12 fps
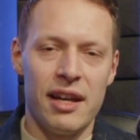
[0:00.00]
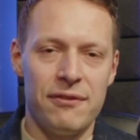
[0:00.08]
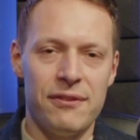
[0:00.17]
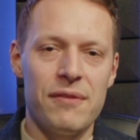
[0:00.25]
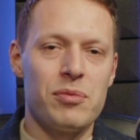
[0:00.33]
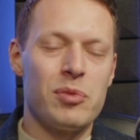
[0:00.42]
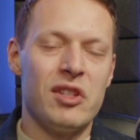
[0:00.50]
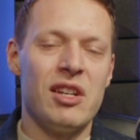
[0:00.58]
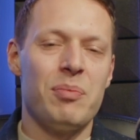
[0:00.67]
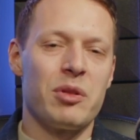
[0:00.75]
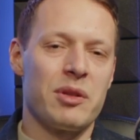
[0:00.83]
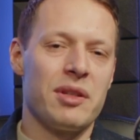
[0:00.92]
fifty
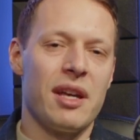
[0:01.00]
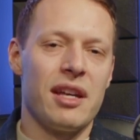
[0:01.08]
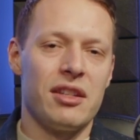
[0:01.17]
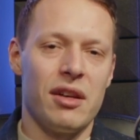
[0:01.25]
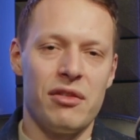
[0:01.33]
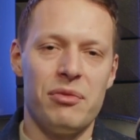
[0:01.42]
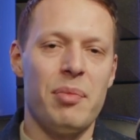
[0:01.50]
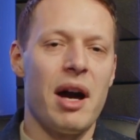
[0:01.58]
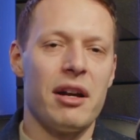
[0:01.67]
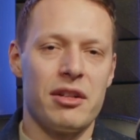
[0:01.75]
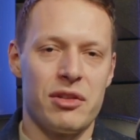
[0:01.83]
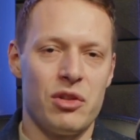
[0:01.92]
percent of
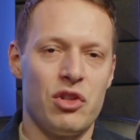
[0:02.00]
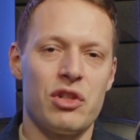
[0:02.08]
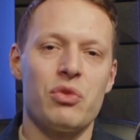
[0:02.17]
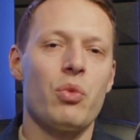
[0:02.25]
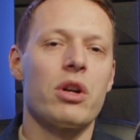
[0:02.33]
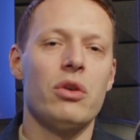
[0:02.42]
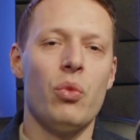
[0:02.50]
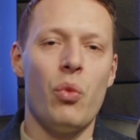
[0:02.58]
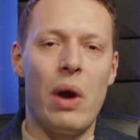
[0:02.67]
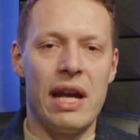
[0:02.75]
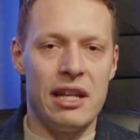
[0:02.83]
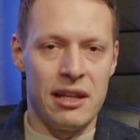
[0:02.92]
buyers just were
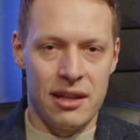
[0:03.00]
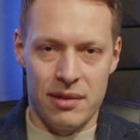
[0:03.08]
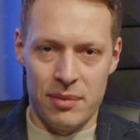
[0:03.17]
waiting.